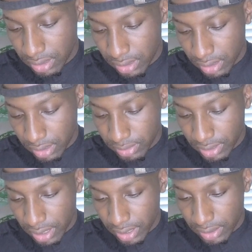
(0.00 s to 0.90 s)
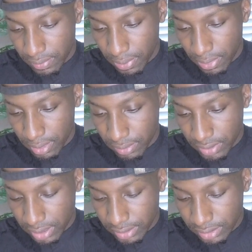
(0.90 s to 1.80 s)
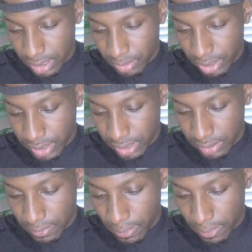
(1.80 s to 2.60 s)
Oh, I'm sorry. Checking the stock market.